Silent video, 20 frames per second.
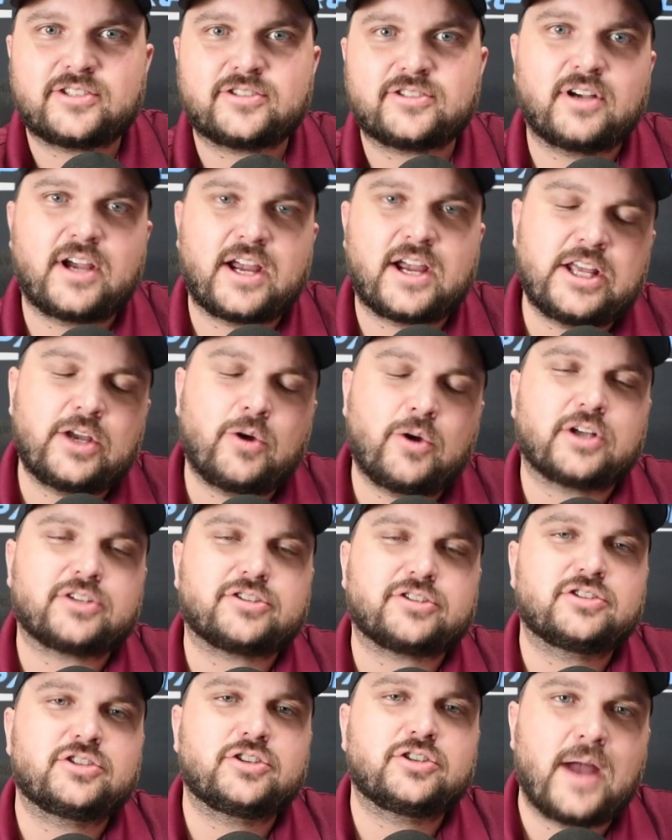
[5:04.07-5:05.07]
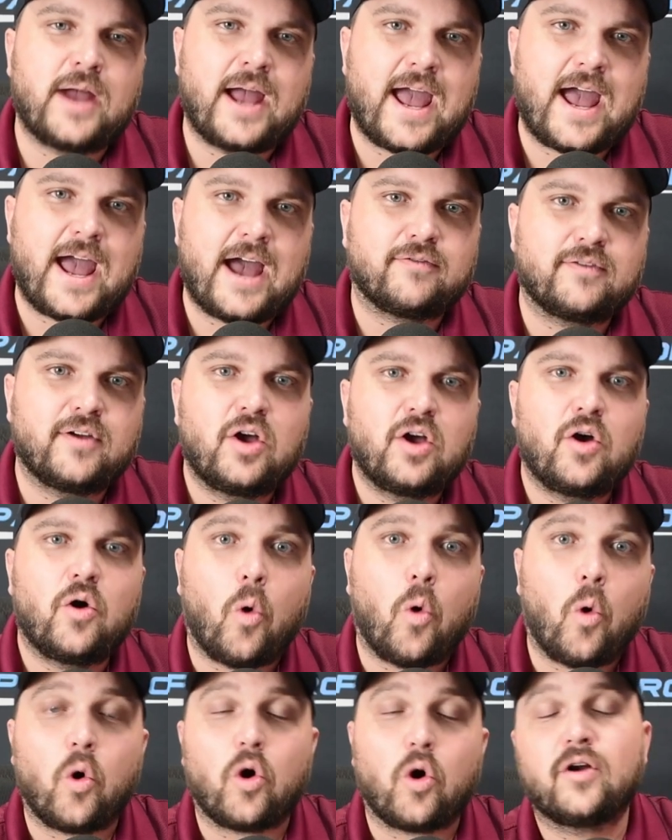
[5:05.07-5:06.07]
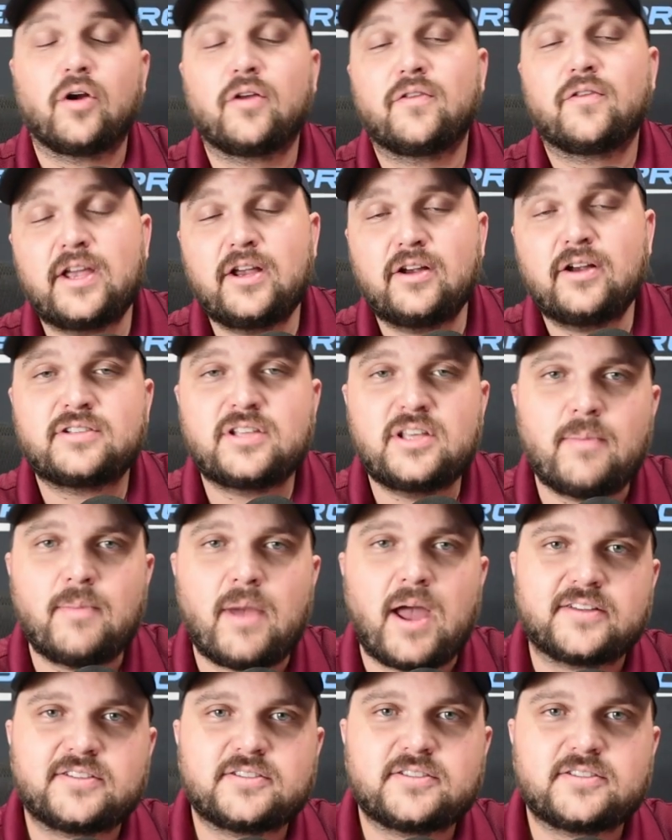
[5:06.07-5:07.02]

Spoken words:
any questions you have or that your team has.